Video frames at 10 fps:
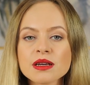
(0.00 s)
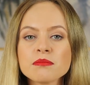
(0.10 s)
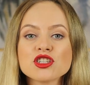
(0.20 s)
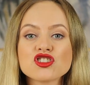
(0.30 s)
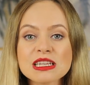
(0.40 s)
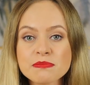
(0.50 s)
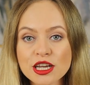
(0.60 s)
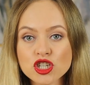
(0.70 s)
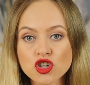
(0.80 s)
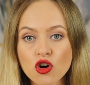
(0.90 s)
But just
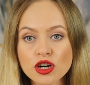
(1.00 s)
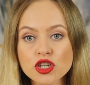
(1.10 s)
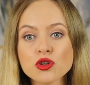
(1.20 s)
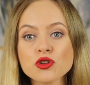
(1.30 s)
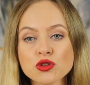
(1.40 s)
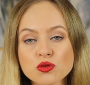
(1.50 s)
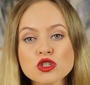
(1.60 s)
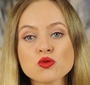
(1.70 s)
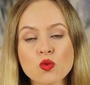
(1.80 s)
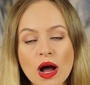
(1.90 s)
make sure you
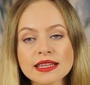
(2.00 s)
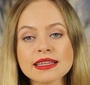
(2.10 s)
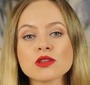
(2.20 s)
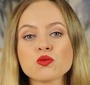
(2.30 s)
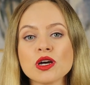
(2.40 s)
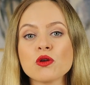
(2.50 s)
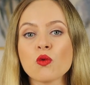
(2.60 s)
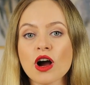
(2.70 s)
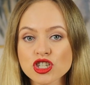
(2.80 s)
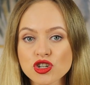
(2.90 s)
use one that will
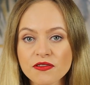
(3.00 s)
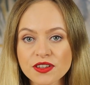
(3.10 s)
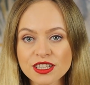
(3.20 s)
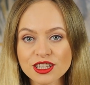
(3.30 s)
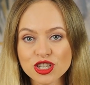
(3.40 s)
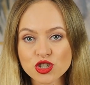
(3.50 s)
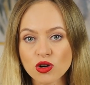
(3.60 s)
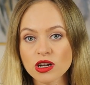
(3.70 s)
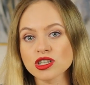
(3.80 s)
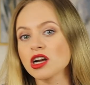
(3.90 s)
wash off in the
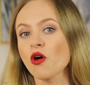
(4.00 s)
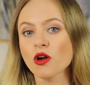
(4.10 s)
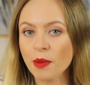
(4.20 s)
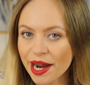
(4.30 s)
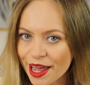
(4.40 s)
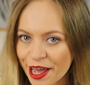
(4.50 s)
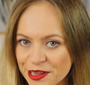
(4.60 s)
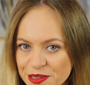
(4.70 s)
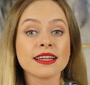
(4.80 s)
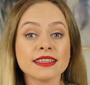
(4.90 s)
dishwasher or by hand.
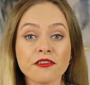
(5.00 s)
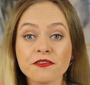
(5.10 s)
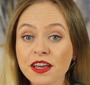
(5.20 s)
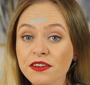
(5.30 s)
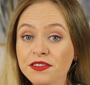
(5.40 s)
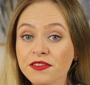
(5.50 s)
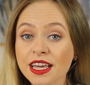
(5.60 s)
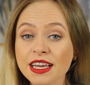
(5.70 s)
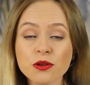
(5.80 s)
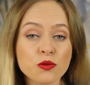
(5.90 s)
The fifth
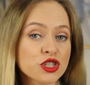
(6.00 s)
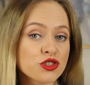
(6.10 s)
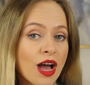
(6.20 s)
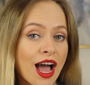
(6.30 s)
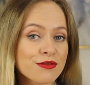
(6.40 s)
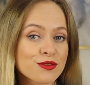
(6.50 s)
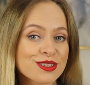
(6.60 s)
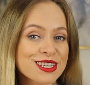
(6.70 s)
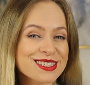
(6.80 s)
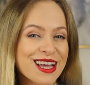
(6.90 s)
thing which you have to
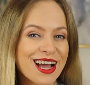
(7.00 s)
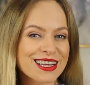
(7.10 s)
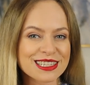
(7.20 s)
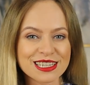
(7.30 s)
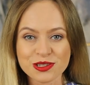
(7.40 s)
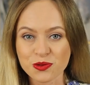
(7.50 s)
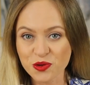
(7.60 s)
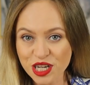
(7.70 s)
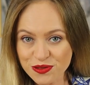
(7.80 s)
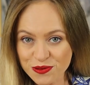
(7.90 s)
decide is
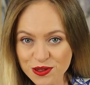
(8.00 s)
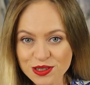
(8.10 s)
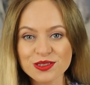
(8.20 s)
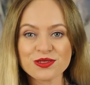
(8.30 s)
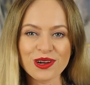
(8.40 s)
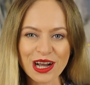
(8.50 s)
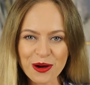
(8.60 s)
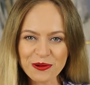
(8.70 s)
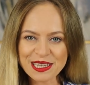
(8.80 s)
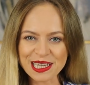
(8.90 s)
which food to
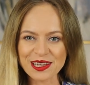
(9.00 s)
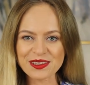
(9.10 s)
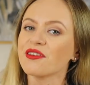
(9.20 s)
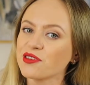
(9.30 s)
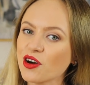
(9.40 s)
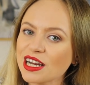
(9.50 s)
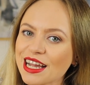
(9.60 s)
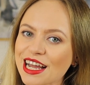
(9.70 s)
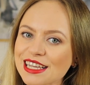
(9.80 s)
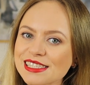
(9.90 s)
go with it. If you
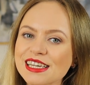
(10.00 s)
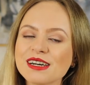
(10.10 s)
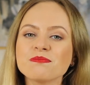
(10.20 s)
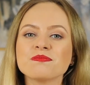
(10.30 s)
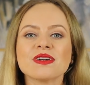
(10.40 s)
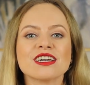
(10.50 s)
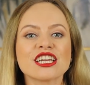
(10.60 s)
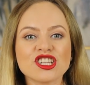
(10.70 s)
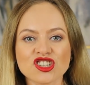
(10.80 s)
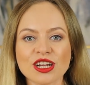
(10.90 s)
organize a
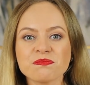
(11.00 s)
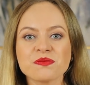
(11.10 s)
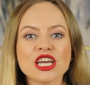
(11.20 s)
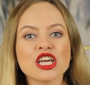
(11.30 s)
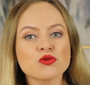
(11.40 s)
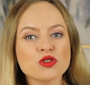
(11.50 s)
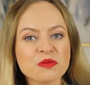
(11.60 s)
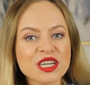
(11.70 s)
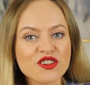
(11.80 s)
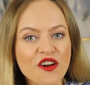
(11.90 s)
region, it would
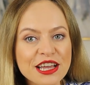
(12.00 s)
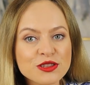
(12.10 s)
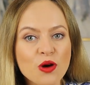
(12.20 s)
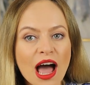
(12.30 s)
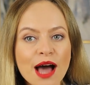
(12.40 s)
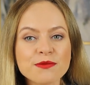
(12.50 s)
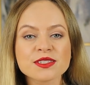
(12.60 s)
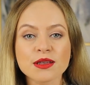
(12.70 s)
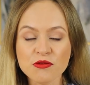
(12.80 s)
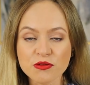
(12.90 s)
be great to have
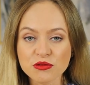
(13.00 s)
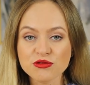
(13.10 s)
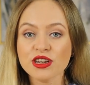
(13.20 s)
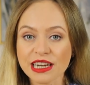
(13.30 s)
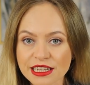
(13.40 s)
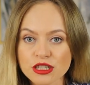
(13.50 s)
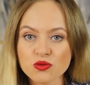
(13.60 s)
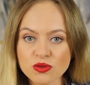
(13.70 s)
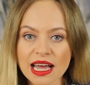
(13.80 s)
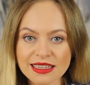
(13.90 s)
some food related
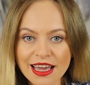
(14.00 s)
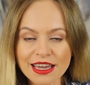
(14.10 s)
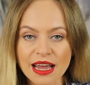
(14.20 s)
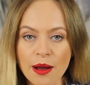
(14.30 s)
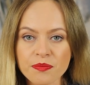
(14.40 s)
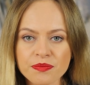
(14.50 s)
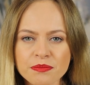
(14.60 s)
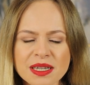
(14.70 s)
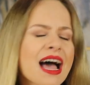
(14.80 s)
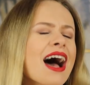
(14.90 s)
to that area.
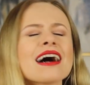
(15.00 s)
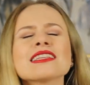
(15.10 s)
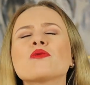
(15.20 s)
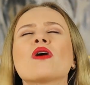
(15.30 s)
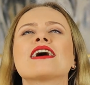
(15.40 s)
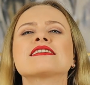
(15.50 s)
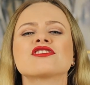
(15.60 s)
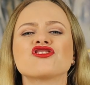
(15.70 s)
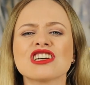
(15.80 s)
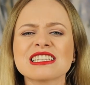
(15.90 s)
But otherwise,
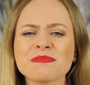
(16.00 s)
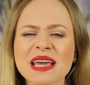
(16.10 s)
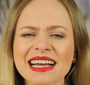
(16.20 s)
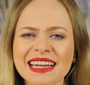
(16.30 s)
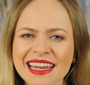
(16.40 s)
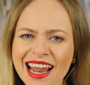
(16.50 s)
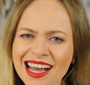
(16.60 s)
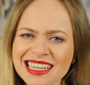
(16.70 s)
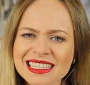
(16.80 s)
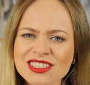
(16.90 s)
just make a
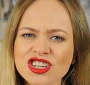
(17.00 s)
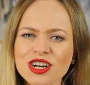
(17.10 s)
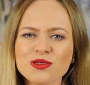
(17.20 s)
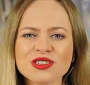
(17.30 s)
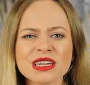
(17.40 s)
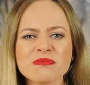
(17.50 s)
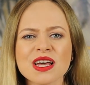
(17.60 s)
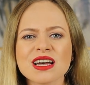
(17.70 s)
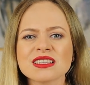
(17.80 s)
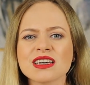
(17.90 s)
nice charcuterie
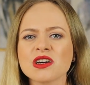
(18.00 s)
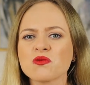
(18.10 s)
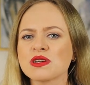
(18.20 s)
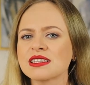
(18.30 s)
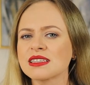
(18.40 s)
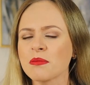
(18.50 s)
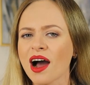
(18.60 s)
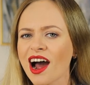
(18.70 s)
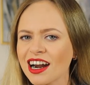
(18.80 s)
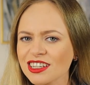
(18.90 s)
platter with some
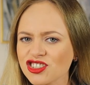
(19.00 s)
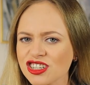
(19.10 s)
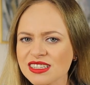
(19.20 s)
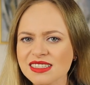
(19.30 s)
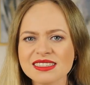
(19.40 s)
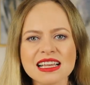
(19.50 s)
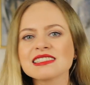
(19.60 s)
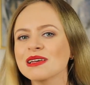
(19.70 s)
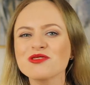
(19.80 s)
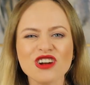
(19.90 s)
hard cheeses
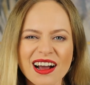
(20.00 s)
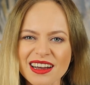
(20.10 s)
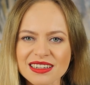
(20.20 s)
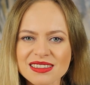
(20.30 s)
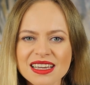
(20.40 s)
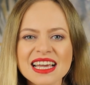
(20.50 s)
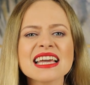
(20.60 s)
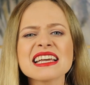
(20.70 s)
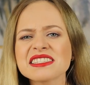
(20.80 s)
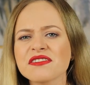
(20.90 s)
and some crackers.
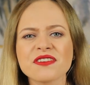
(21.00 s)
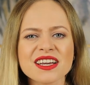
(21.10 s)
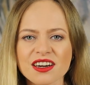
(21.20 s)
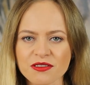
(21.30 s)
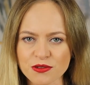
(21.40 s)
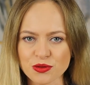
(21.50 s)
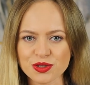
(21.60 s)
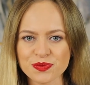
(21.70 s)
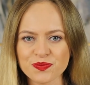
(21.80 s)
Easy finger food.